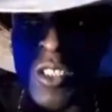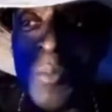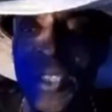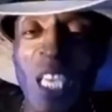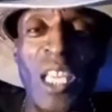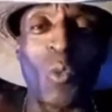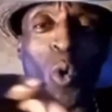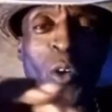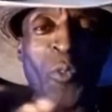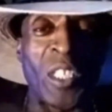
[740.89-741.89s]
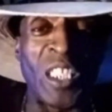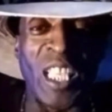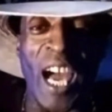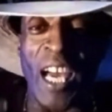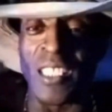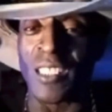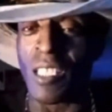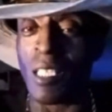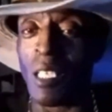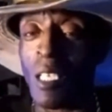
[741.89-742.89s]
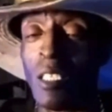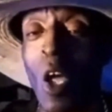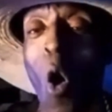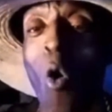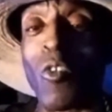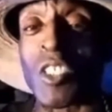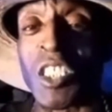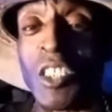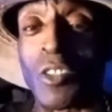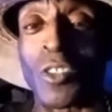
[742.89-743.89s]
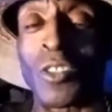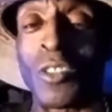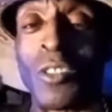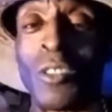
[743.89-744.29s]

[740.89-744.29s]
Let me tell you the word for these guys, the overseers.